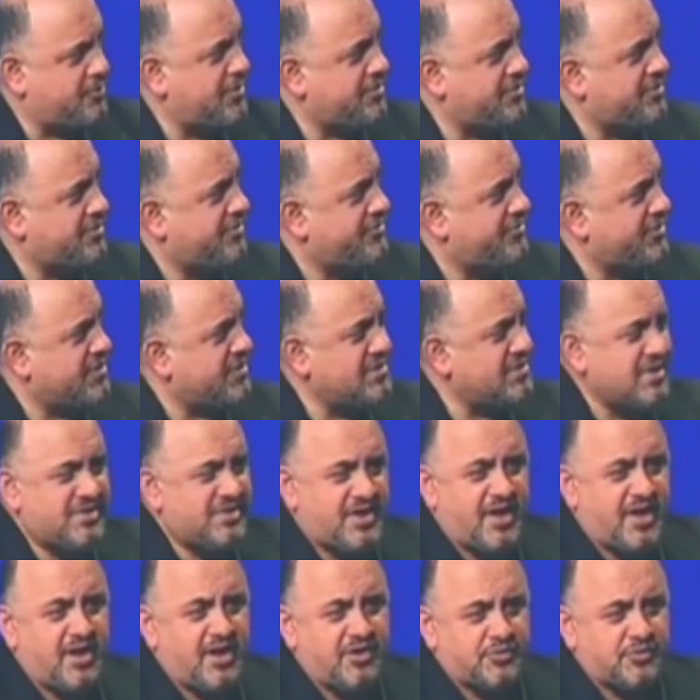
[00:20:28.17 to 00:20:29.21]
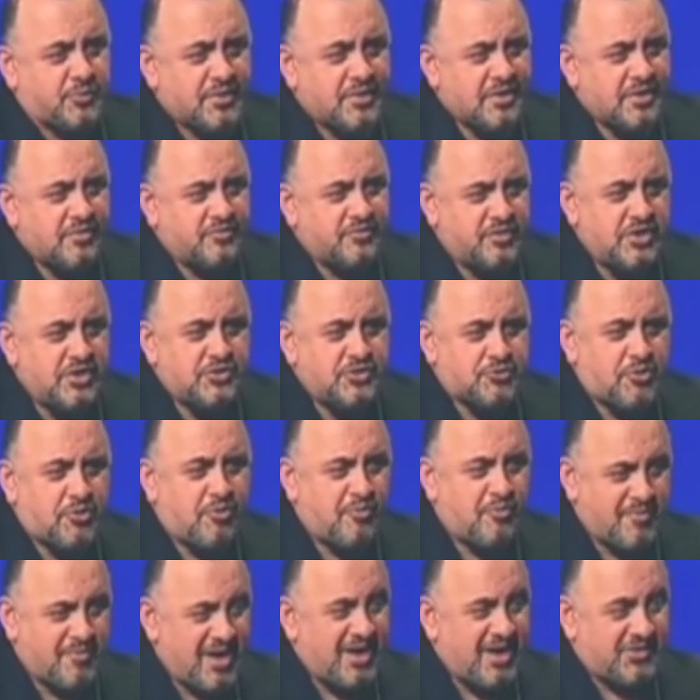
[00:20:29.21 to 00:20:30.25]
because in the days when in
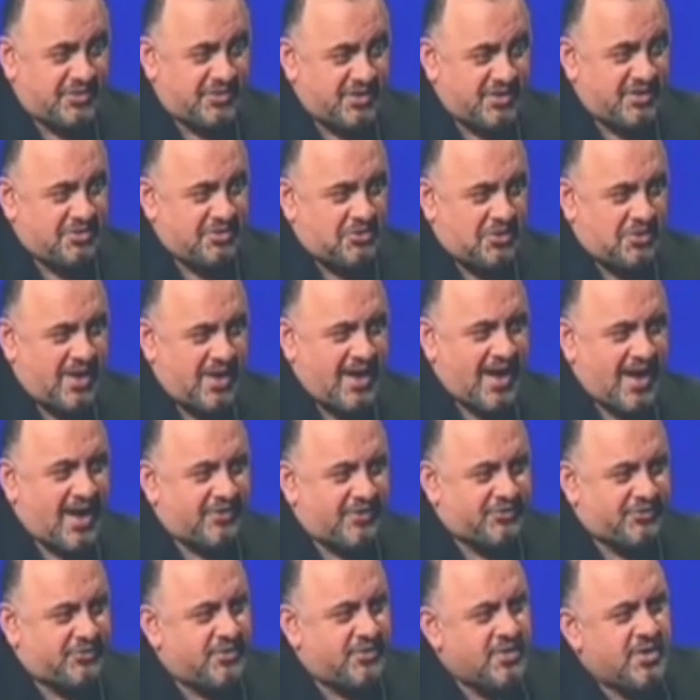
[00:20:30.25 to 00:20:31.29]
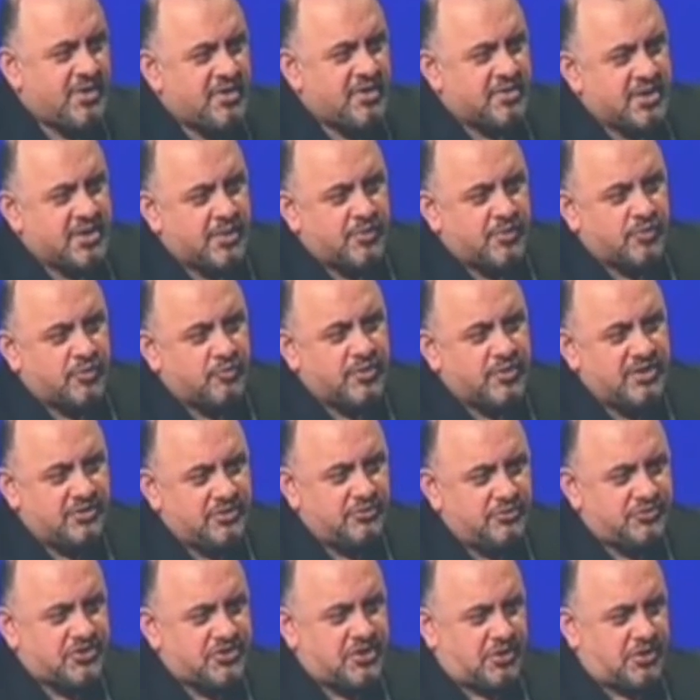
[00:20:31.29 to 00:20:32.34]
vitro meant in glass, they would
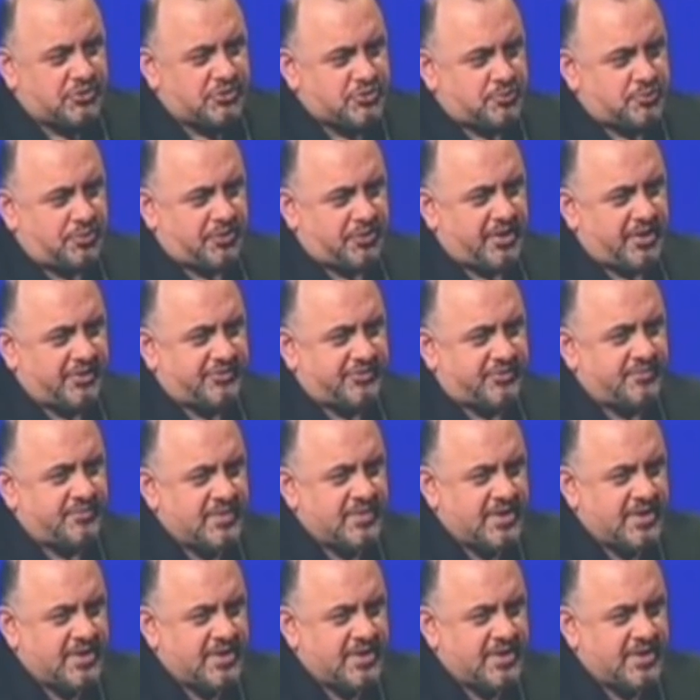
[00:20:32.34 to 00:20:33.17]
reuse culture plates.